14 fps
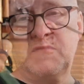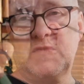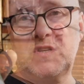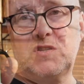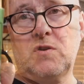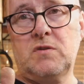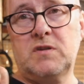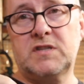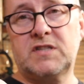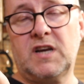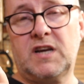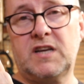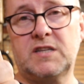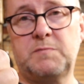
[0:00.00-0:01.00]
Solder
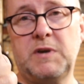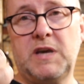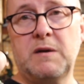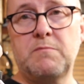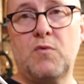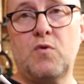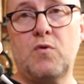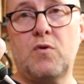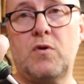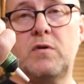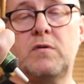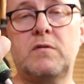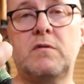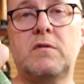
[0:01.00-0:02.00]
suckers become more,
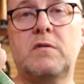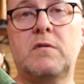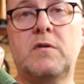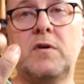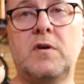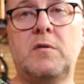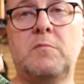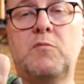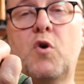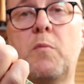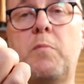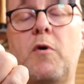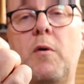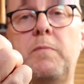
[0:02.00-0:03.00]

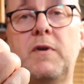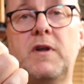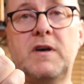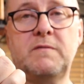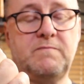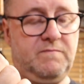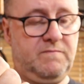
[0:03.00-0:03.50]
more popular.